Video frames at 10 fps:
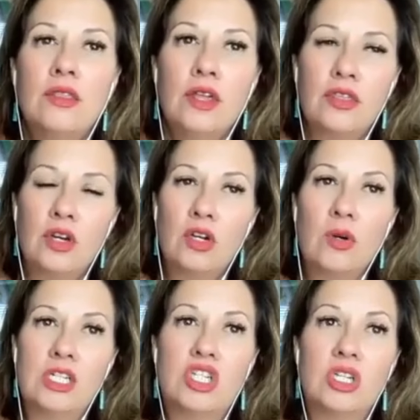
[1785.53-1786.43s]
The third
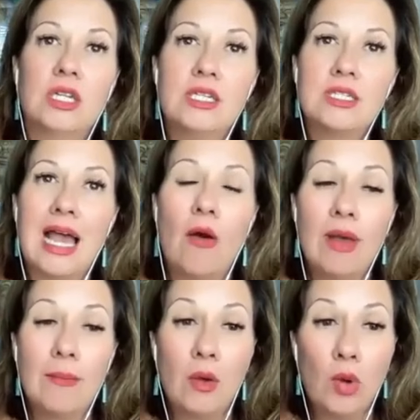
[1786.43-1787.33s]
question is, how
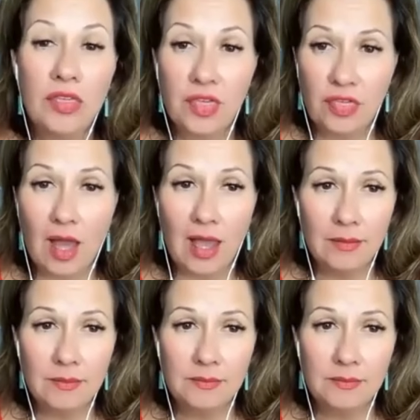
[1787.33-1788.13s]
am I with the thought?